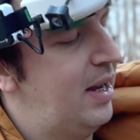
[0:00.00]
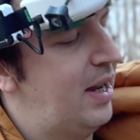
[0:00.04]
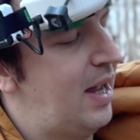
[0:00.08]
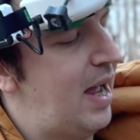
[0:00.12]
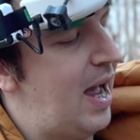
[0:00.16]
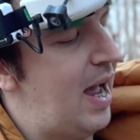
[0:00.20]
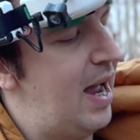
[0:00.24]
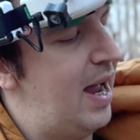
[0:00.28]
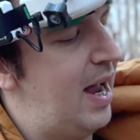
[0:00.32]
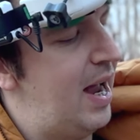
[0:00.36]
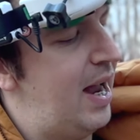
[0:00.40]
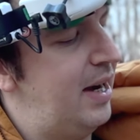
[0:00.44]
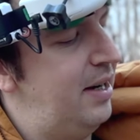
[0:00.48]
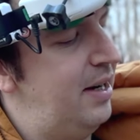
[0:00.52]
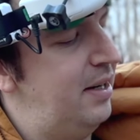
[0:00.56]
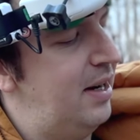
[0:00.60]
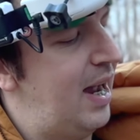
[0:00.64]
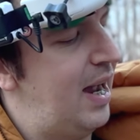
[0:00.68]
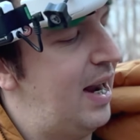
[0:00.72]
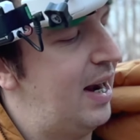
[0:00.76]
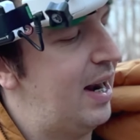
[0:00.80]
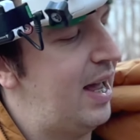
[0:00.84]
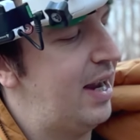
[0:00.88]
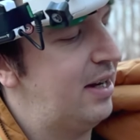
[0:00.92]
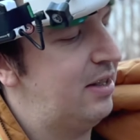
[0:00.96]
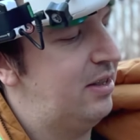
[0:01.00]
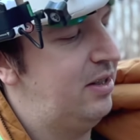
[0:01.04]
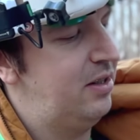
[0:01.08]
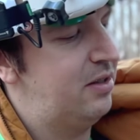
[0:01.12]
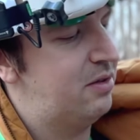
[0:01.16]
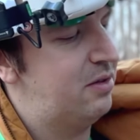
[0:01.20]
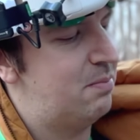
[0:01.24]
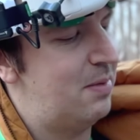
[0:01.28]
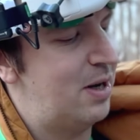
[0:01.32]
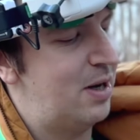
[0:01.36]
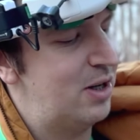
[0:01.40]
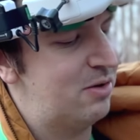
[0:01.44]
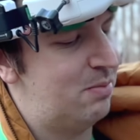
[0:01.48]
And I like
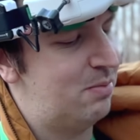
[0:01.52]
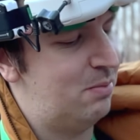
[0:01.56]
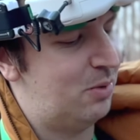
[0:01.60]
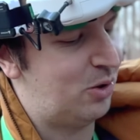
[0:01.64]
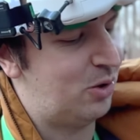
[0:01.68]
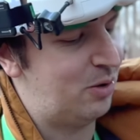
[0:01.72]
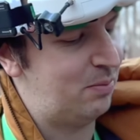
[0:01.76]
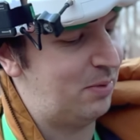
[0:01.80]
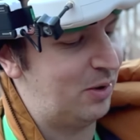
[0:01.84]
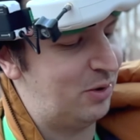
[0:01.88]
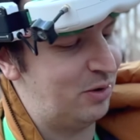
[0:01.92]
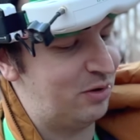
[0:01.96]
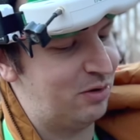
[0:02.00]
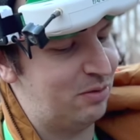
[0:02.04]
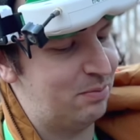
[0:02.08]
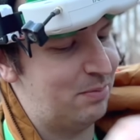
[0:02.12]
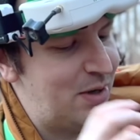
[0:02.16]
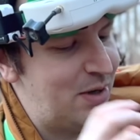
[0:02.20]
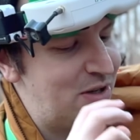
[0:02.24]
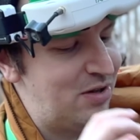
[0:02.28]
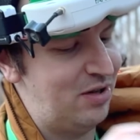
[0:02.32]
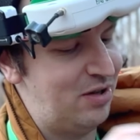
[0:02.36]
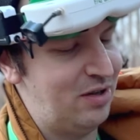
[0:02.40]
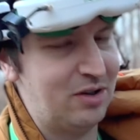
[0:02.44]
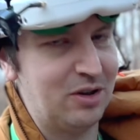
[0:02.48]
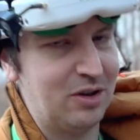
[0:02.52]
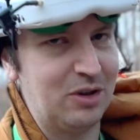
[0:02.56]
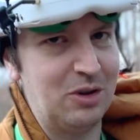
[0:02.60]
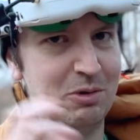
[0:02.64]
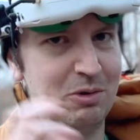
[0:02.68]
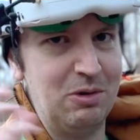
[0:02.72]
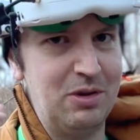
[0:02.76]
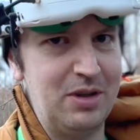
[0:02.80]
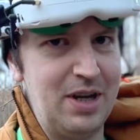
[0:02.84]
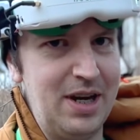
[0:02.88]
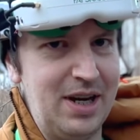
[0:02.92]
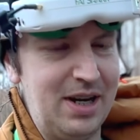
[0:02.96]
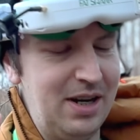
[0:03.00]
this much more because it's much easier to
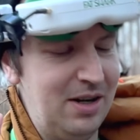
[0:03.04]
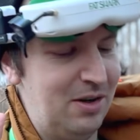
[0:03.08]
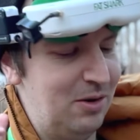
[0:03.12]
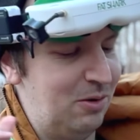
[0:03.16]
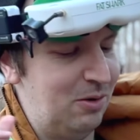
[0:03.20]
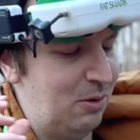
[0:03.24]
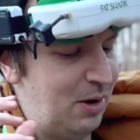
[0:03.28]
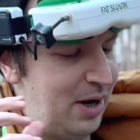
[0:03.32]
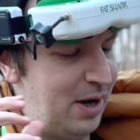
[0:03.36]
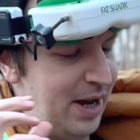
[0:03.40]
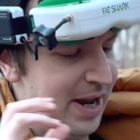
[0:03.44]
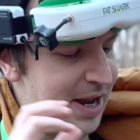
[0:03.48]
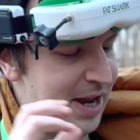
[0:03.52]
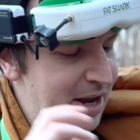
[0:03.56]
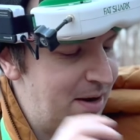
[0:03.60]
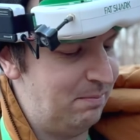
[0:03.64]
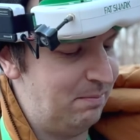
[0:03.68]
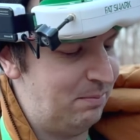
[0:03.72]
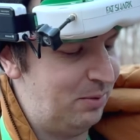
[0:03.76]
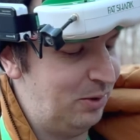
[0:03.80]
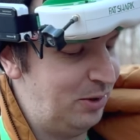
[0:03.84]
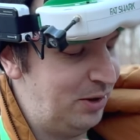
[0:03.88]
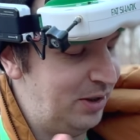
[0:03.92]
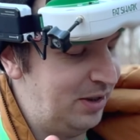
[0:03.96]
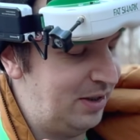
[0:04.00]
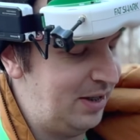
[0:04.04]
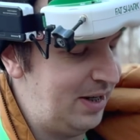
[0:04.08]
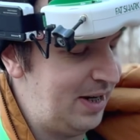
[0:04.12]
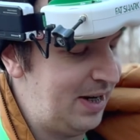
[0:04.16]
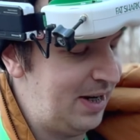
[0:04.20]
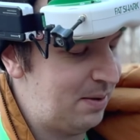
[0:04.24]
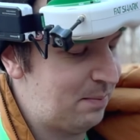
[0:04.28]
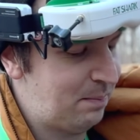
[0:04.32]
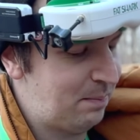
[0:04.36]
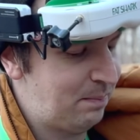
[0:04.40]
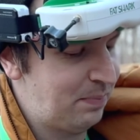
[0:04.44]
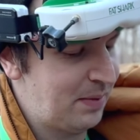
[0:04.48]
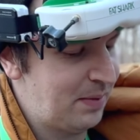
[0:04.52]
take it away and put it in.